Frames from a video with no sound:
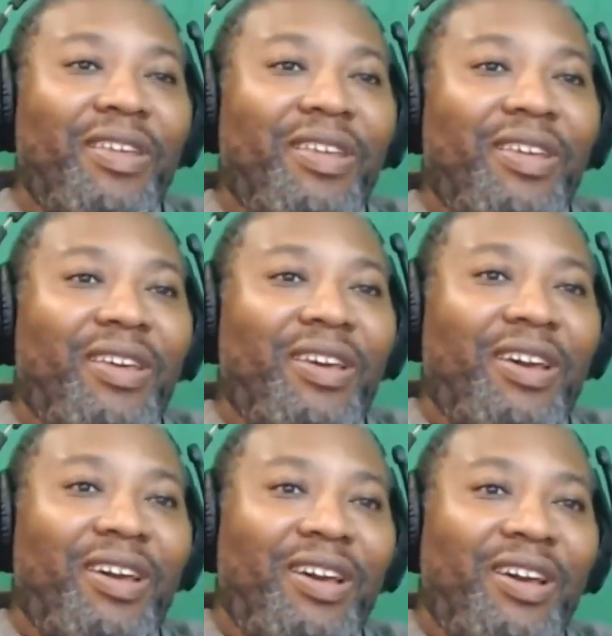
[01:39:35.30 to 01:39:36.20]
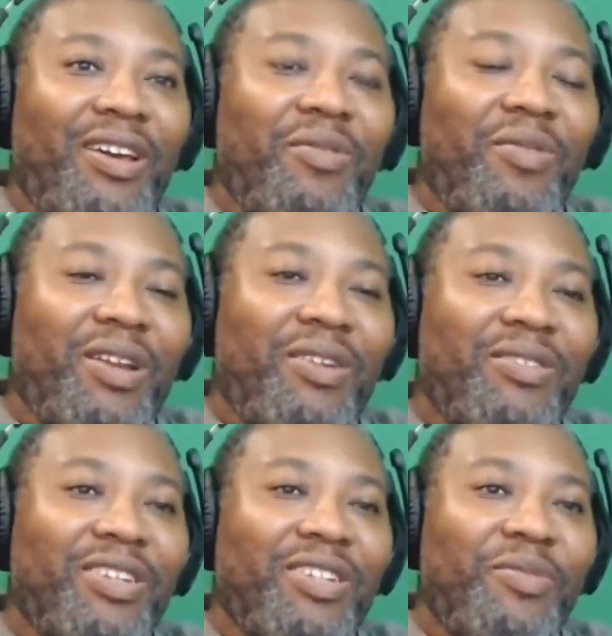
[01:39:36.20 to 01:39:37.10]
Uh, what else could you
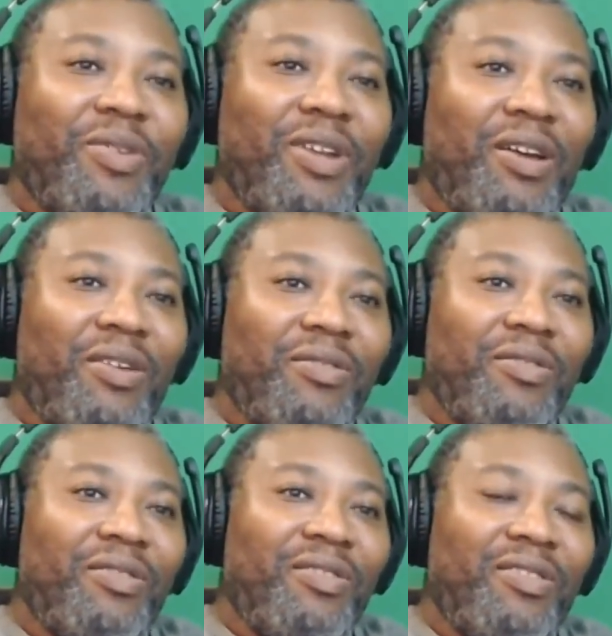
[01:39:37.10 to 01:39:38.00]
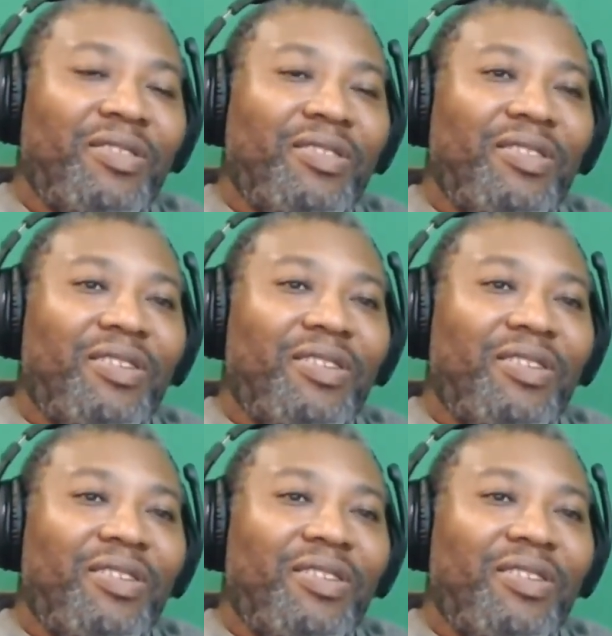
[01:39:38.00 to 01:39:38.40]
put out? I mean, we